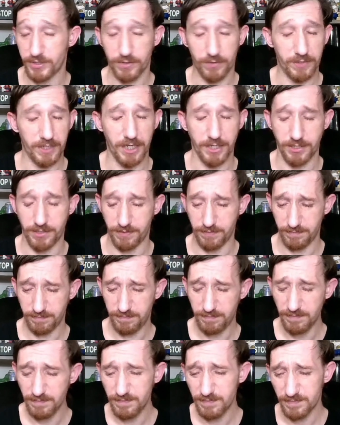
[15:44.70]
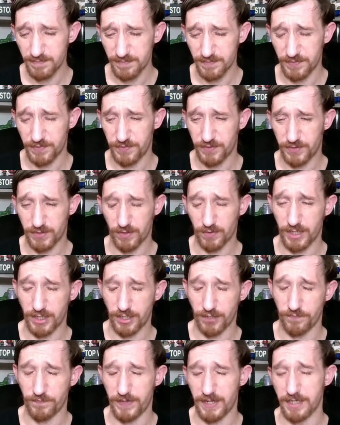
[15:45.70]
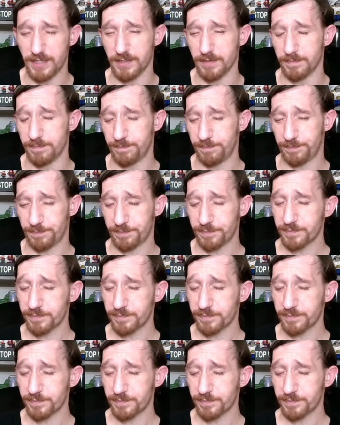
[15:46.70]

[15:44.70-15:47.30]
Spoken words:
But don't let your fandom